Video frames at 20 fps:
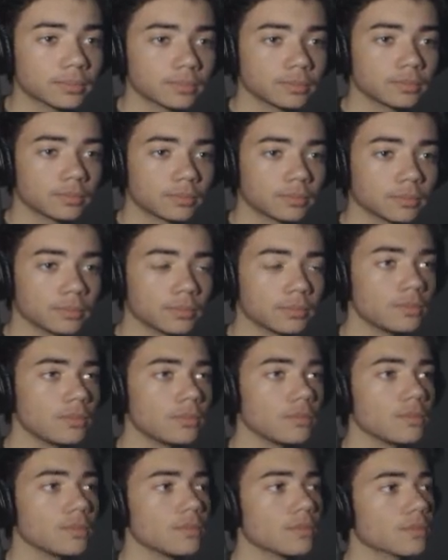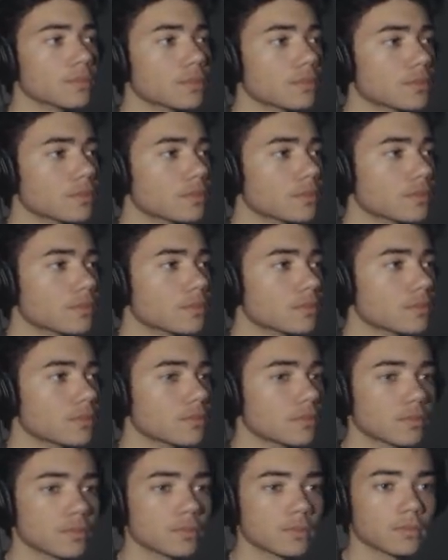
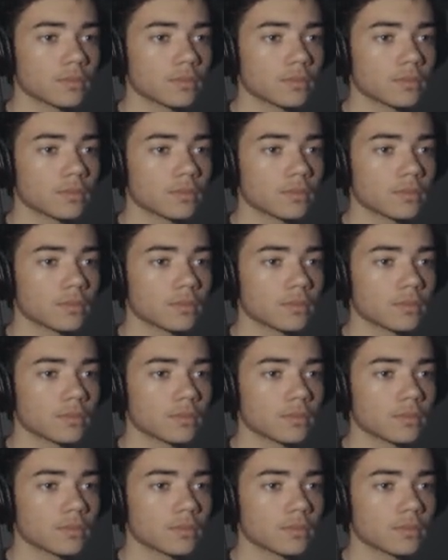Nothing is said.